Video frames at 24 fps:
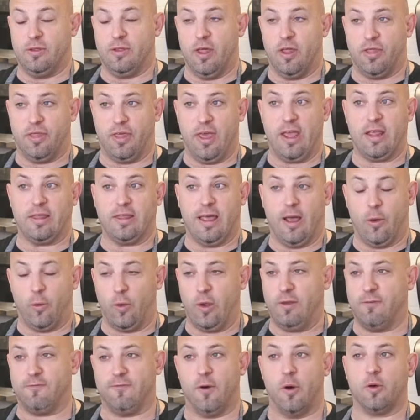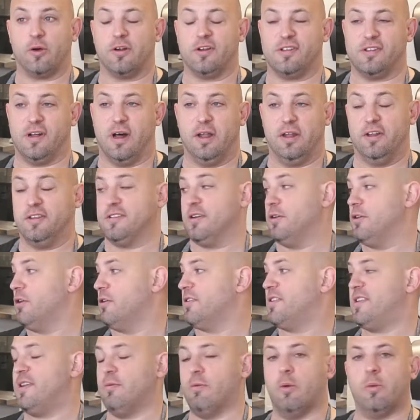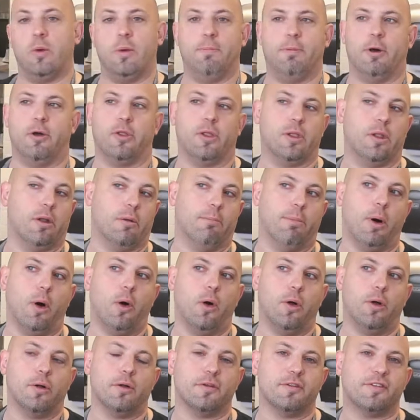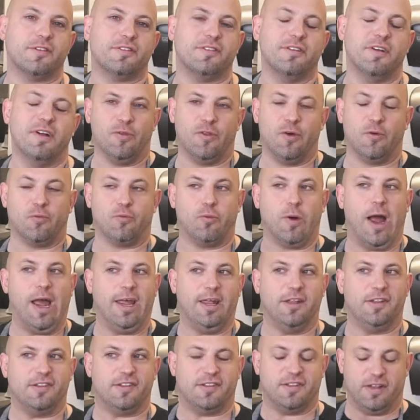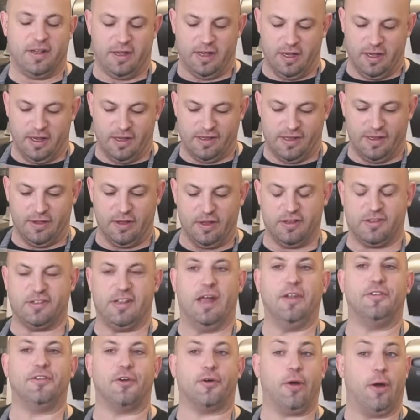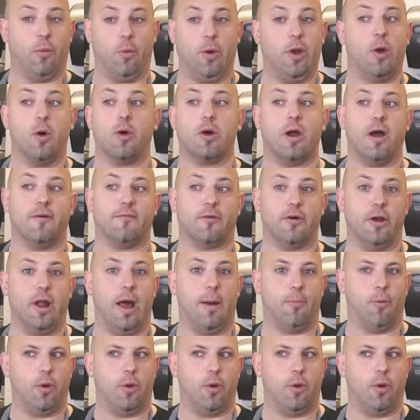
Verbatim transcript: the thing that we focus on, and so you'll see when we build little bowls, the rice is in the center and we don't cover it up.